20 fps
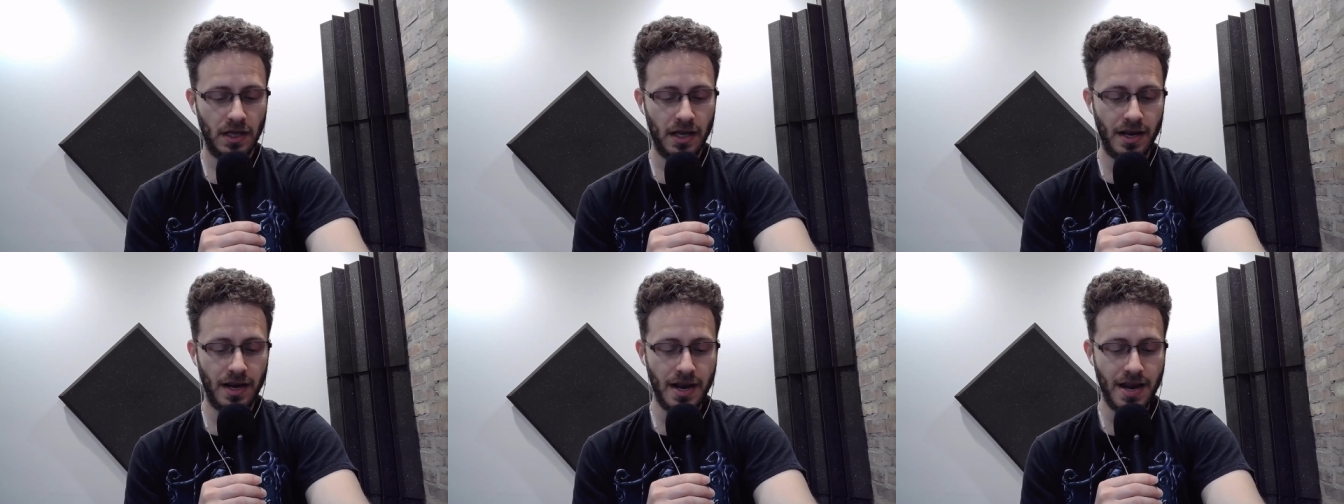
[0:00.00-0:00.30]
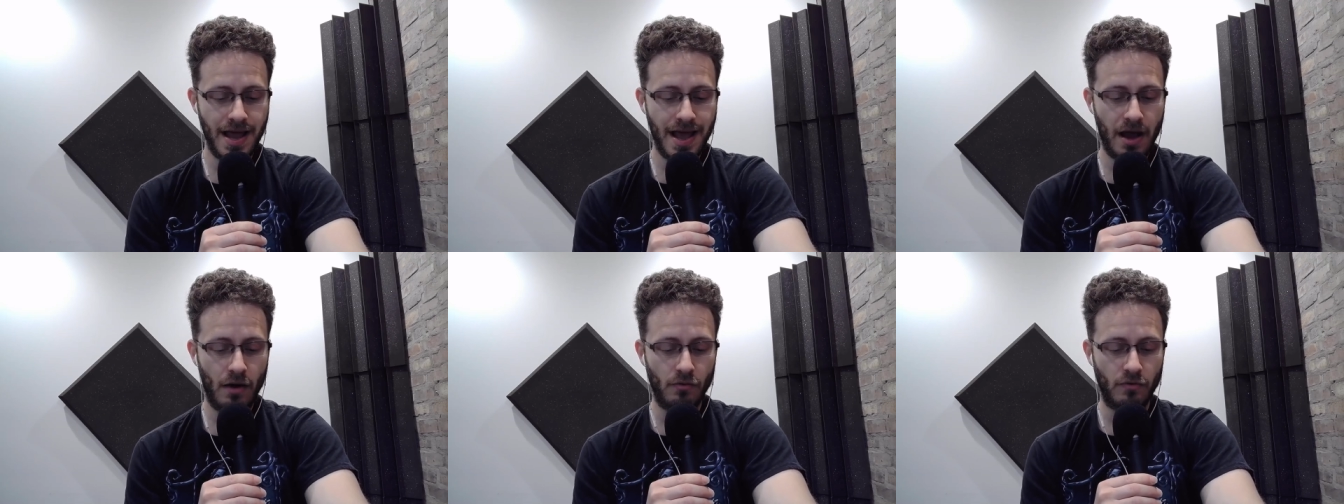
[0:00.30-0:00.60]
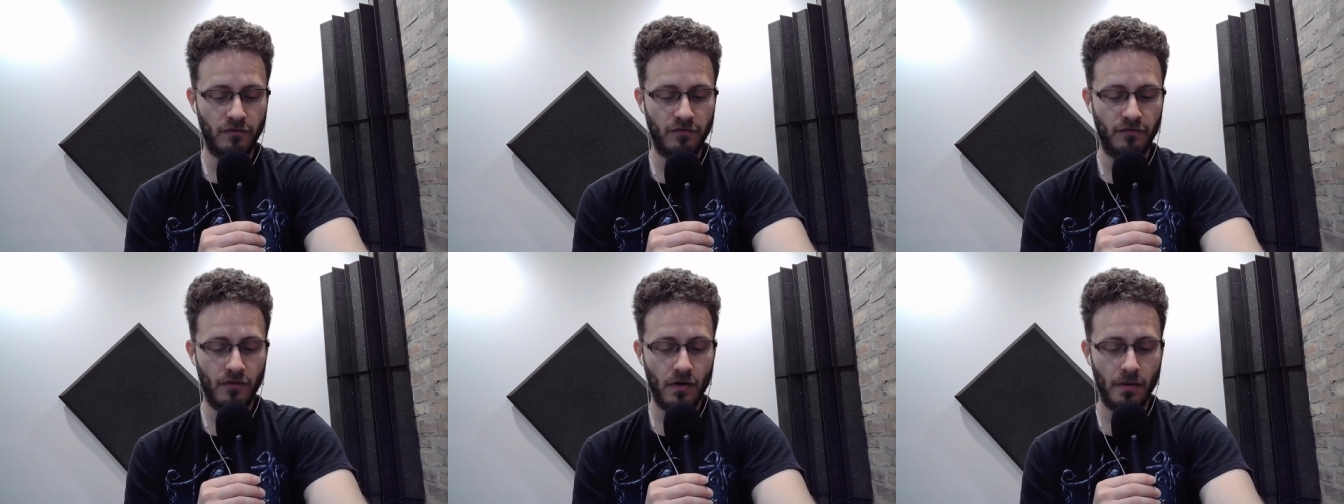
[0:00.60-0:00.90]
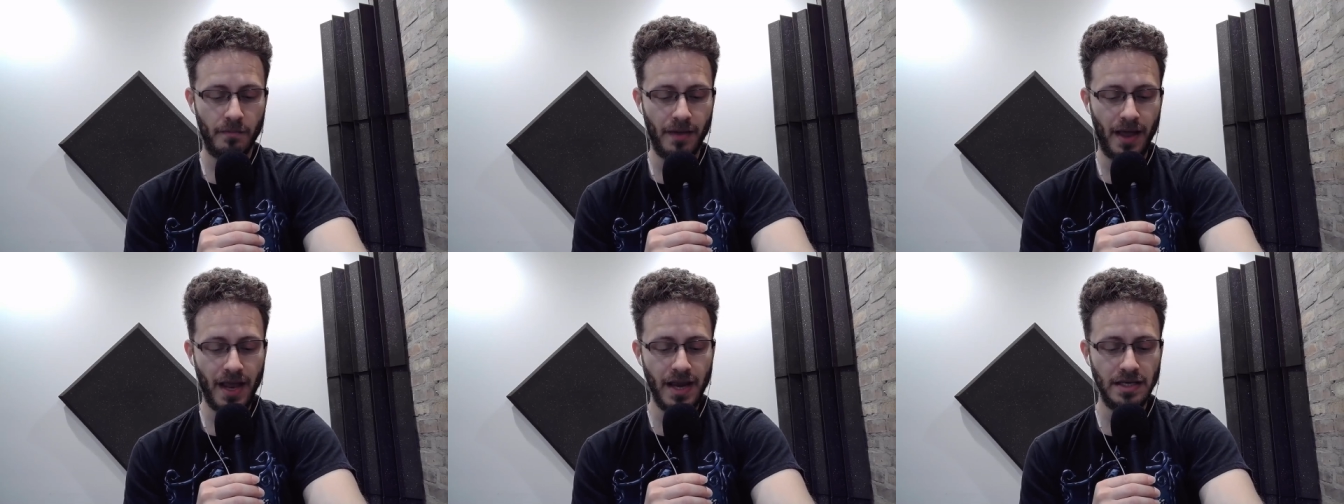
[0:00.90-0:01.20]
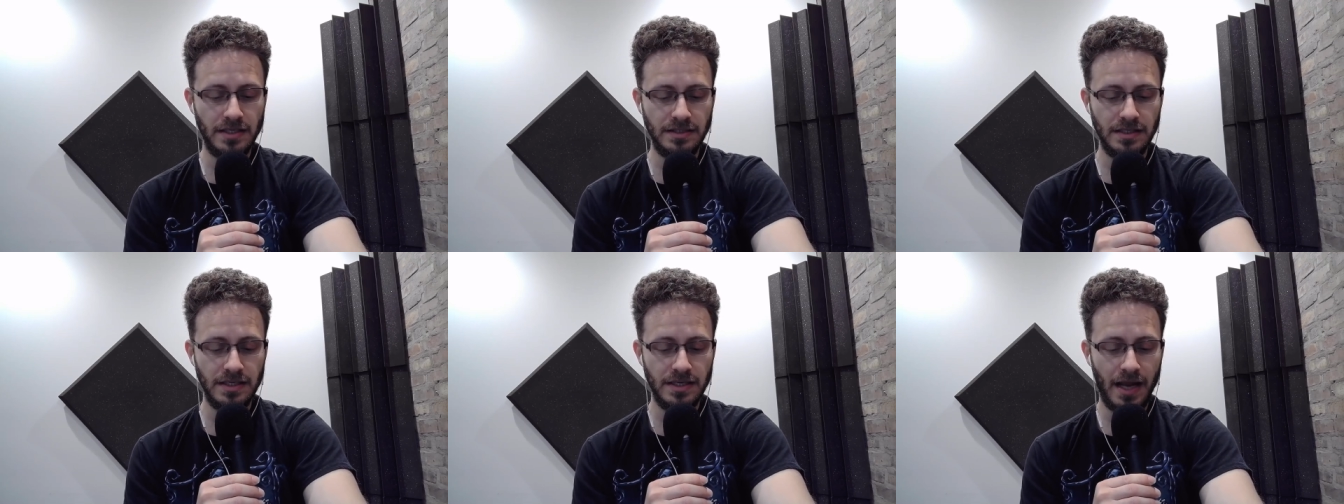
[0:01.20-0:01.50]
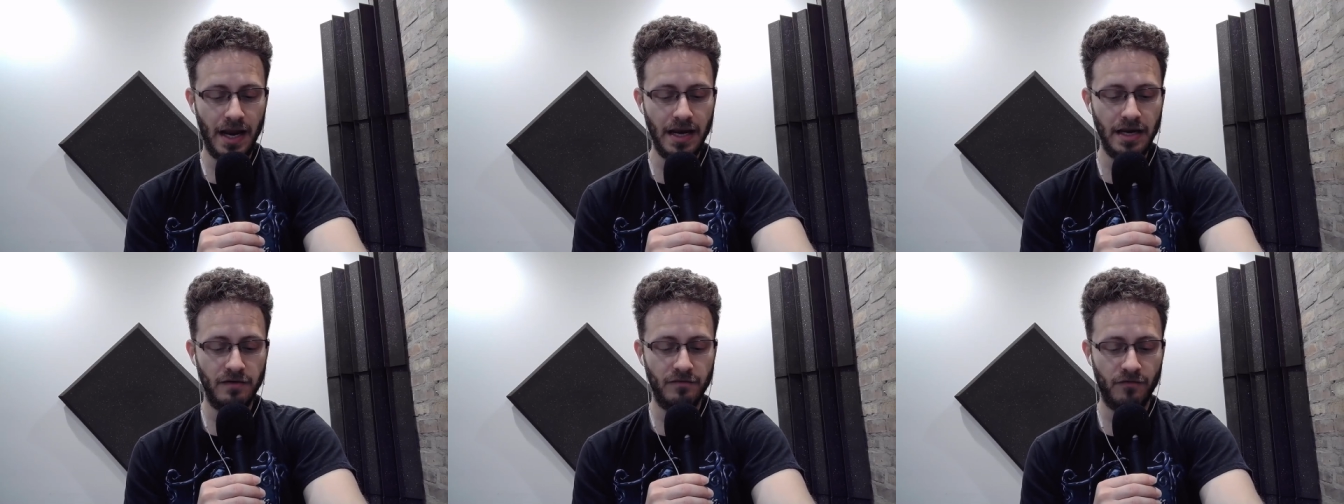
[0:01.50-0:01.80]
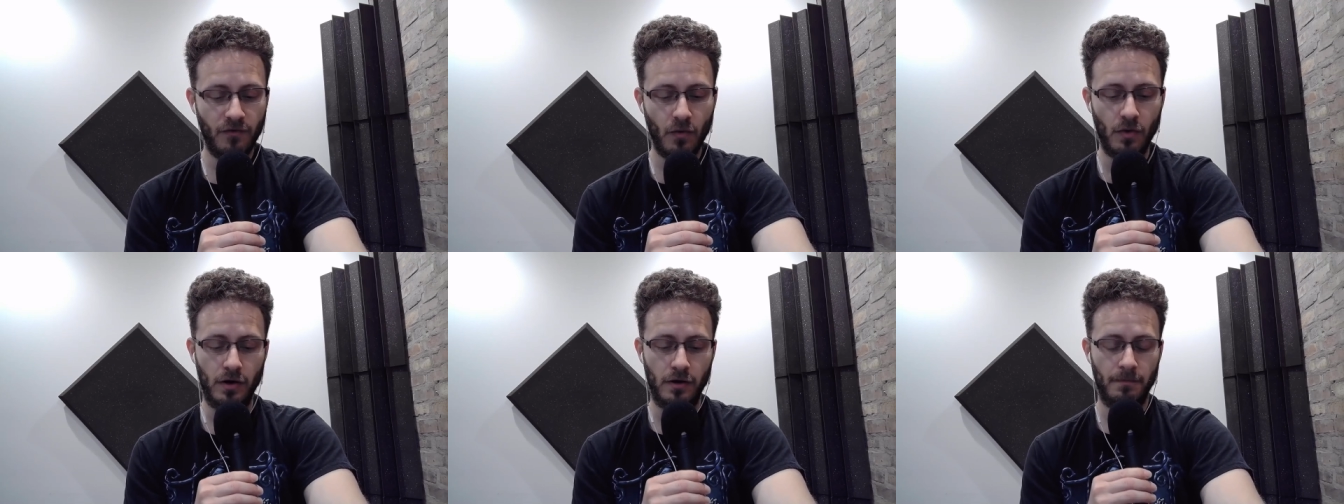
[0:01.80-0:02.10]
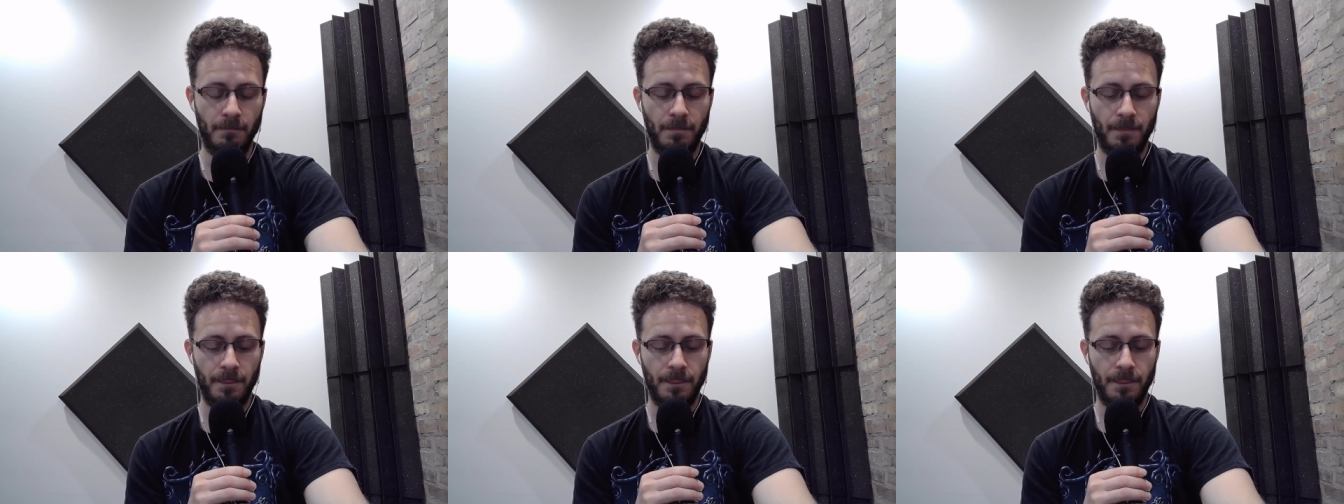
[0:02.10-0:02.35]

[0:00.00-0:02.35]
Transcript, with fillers: Noun from 1884.